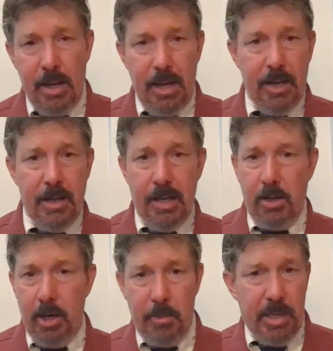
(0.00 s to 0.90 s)
It it
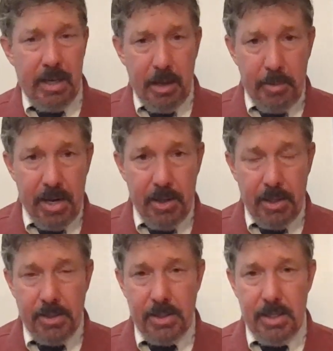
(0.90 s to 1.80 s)
could have been an
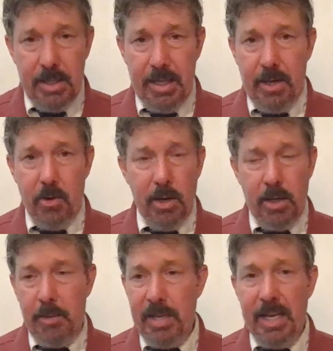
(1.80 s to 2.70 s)
American city or it
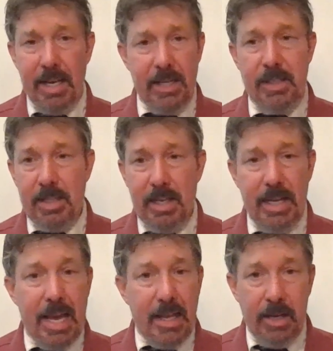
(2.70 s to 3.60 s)
could have been any
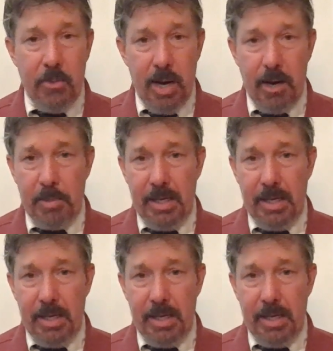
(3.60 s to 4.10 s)
city anywhere,